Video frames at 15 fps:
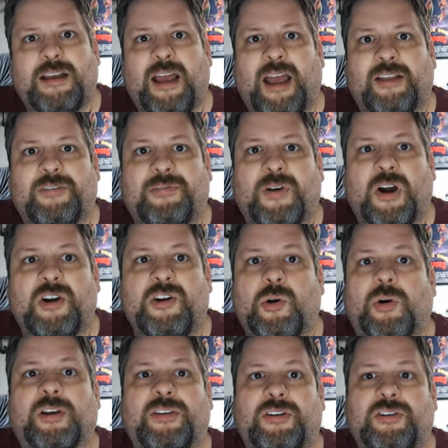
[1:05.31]
as far
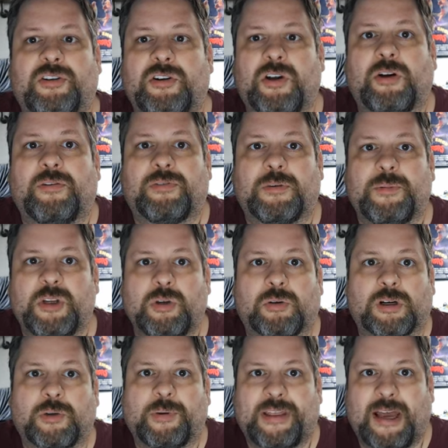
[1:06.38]
north as you can go from New
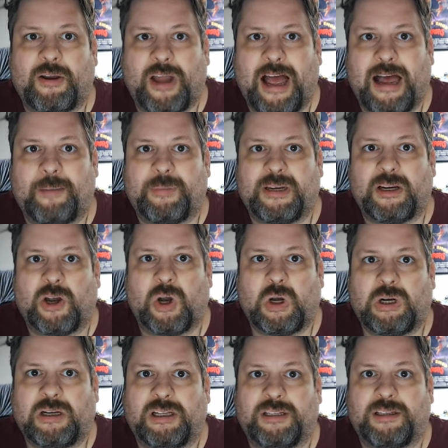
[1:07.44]
York without hopping
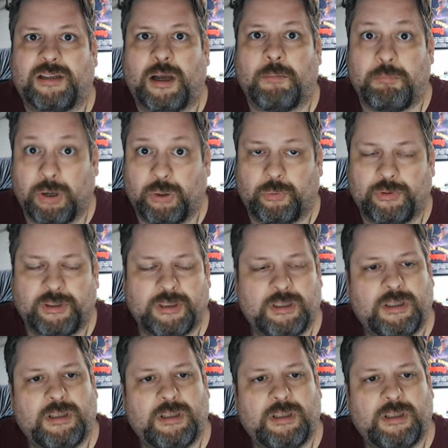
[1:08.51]
on a boat.